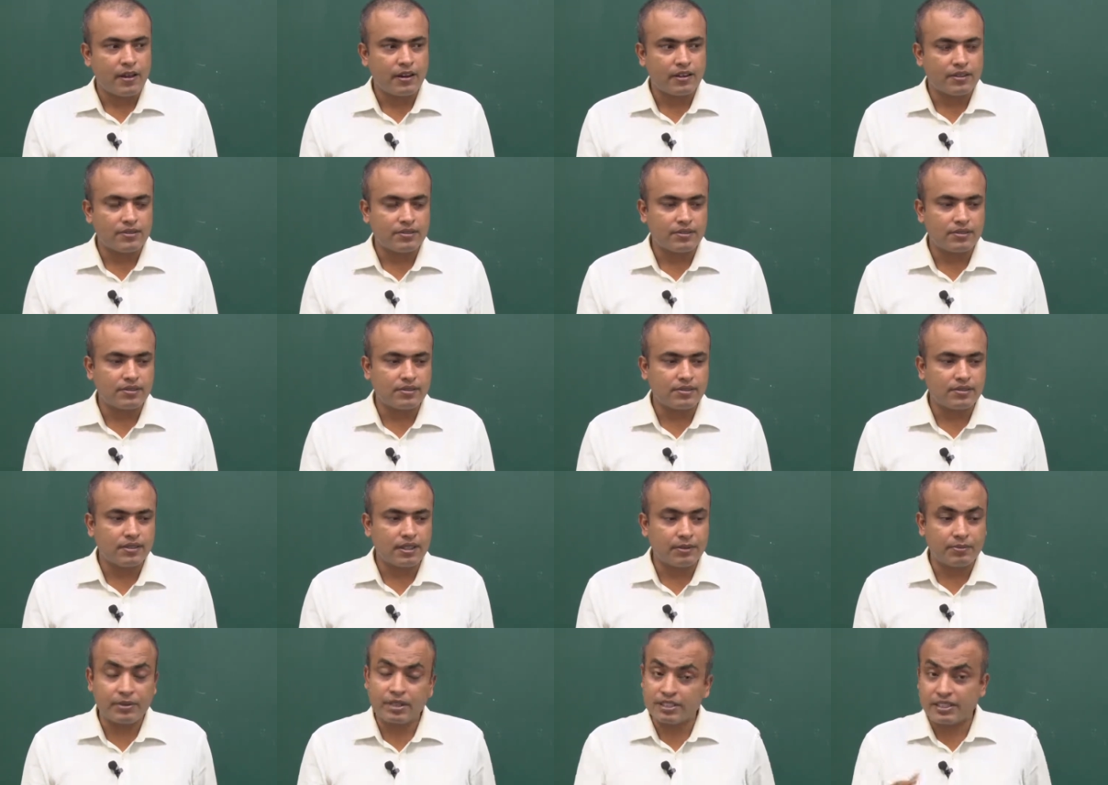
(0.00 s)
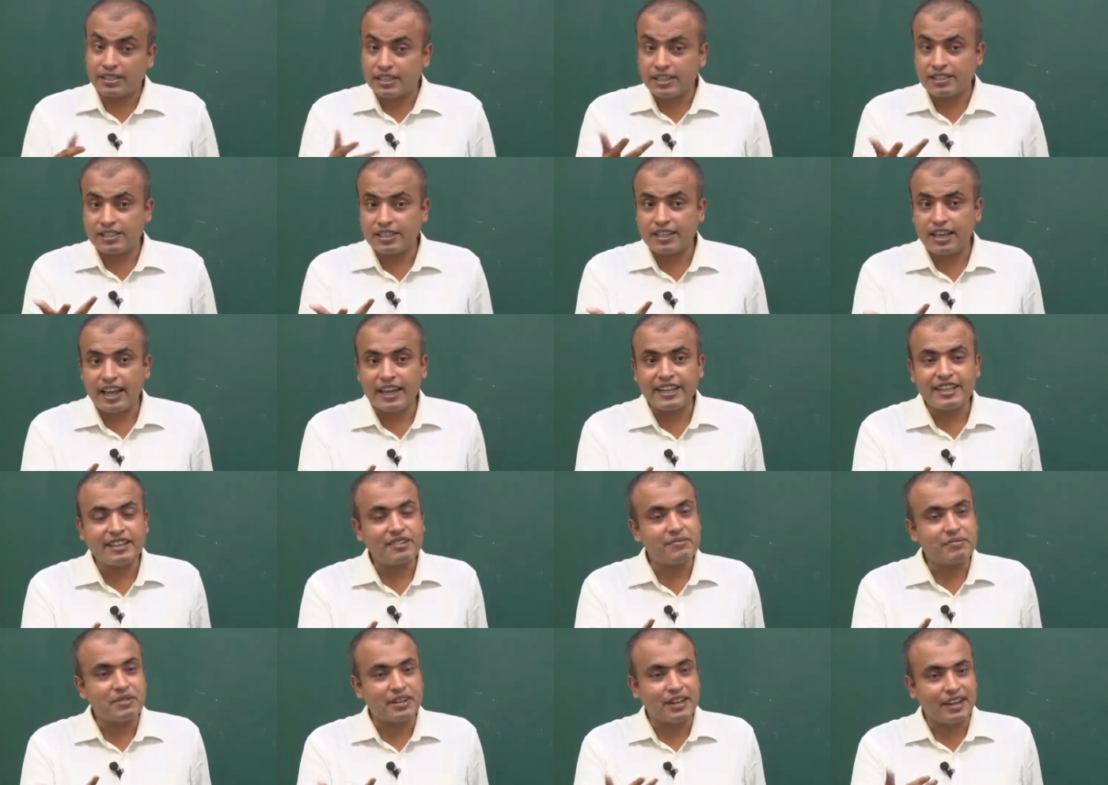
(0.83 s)
to, because there is a line
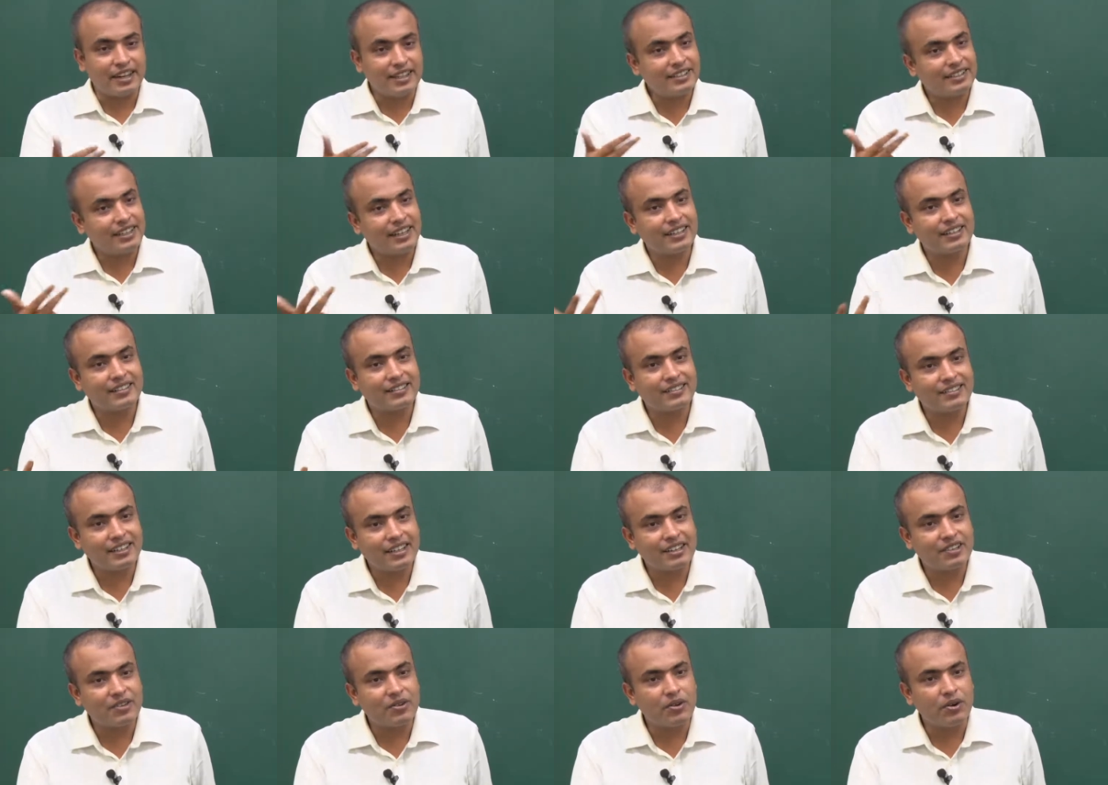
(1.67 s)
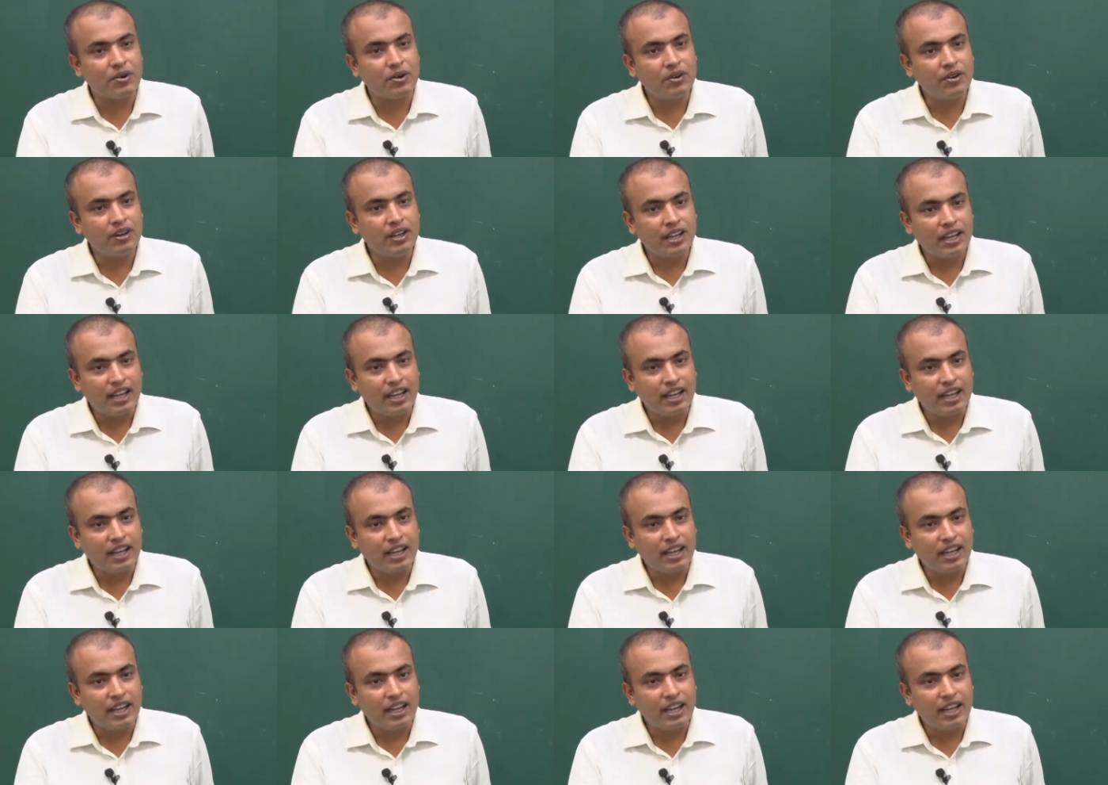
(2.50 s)
number, right, that you can go,